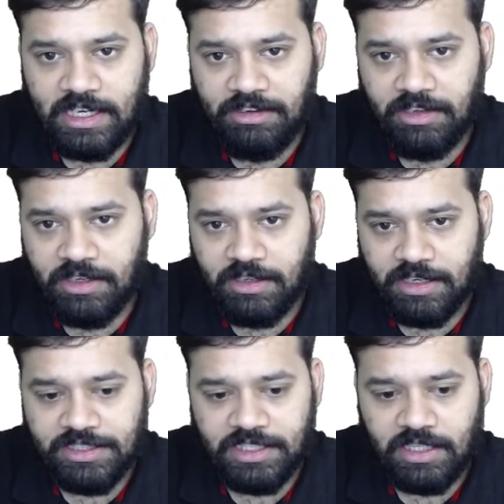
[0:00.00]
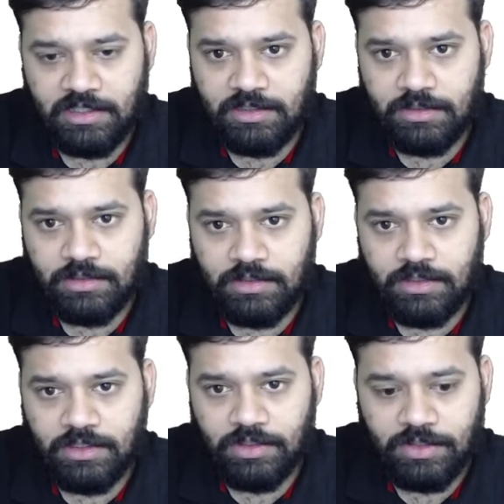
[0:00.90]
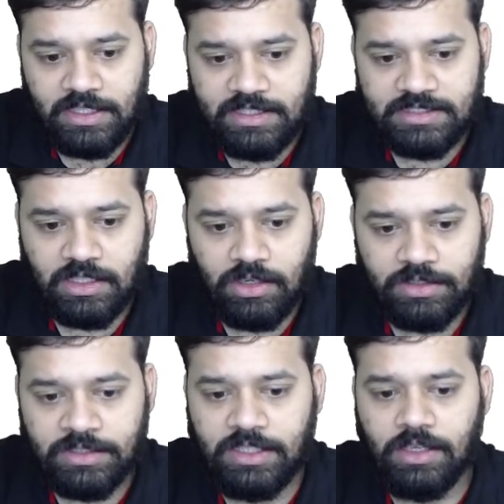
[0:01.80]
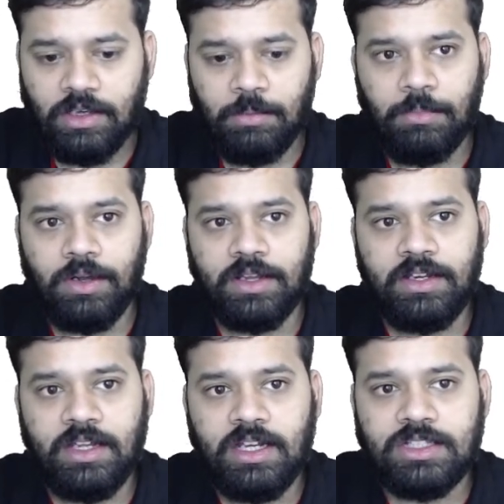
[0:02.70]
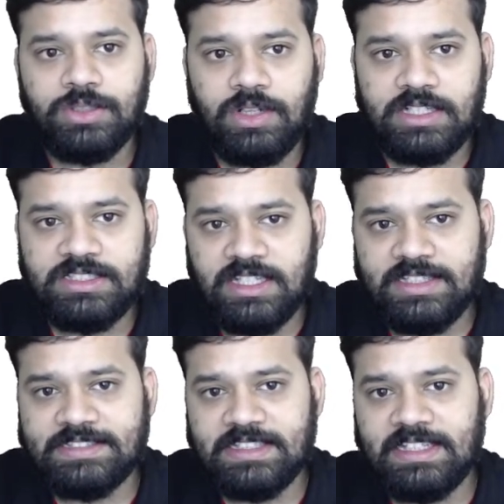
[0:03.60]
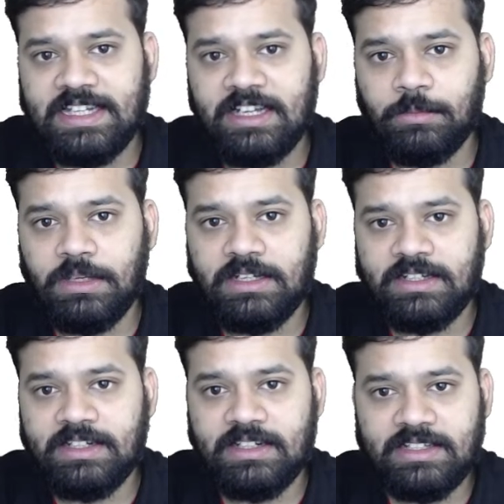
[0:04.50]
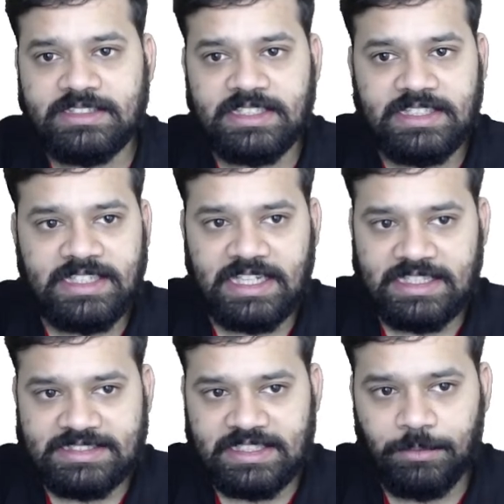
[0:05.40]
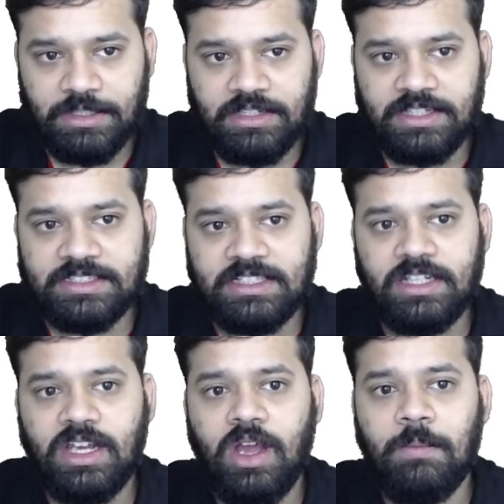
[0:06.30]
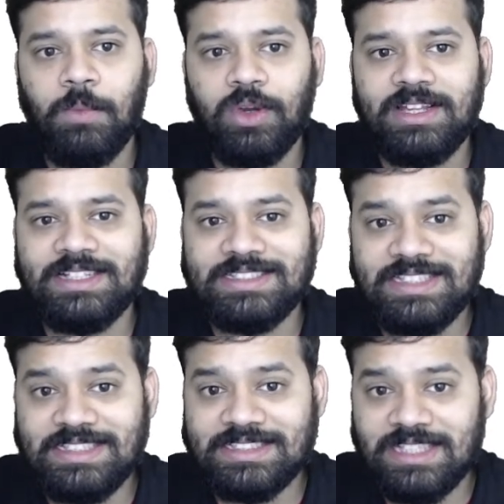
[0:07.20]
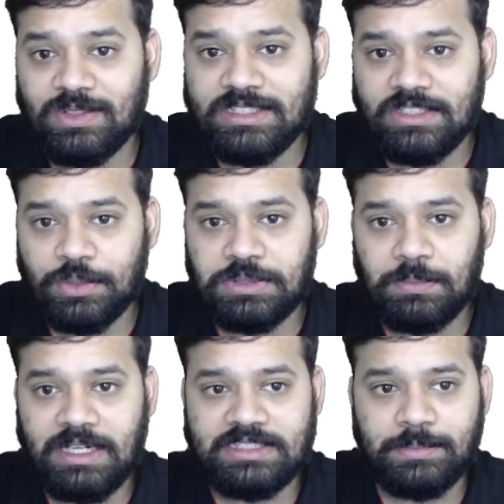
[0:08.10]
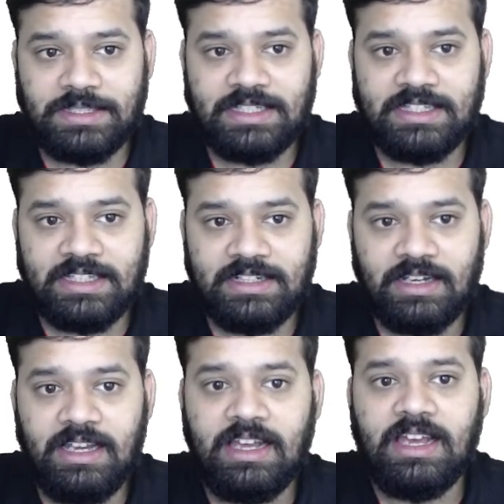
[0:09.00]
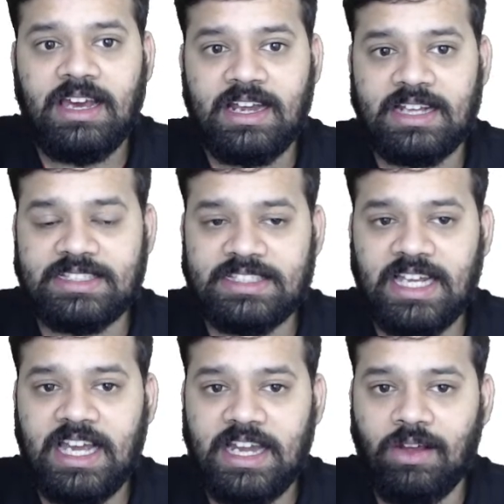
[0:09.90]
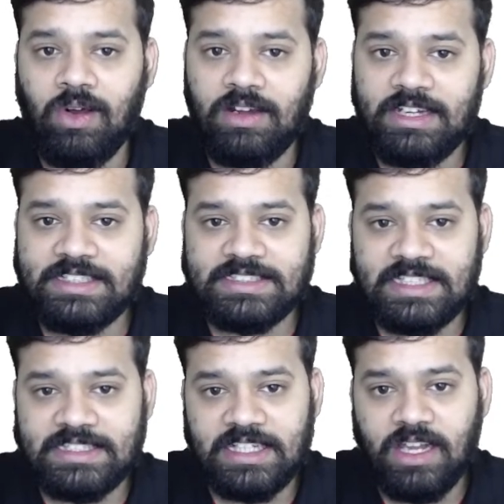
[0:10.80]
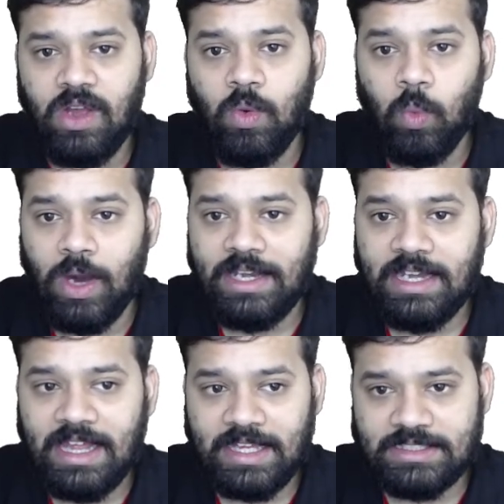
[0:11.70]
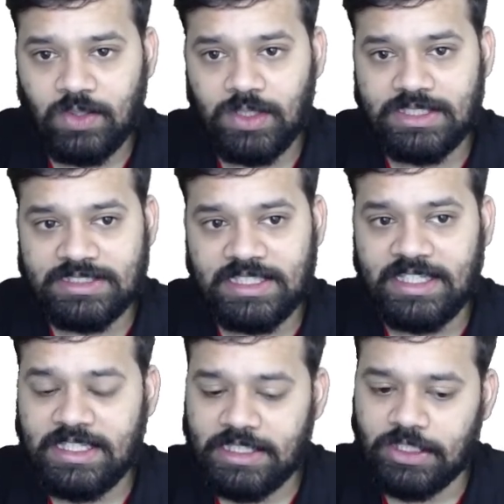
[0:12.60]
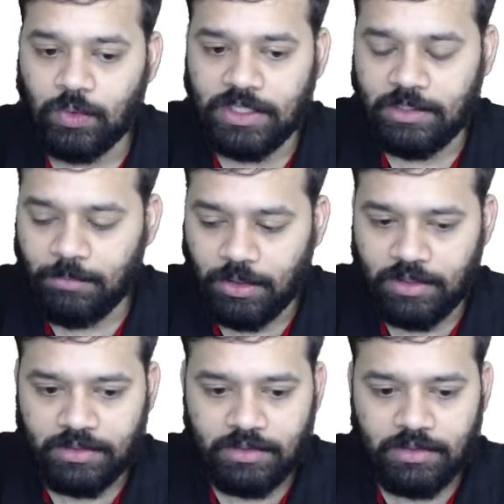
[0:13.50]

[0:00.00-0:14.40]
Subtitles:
and Russia. Okay, it is along the border. So Russia recently held military drills in the annexed Crimean region. More than 6,000 troops participated in the drill. Russia had already stationed 1 lakh soldiers in Ukraine border.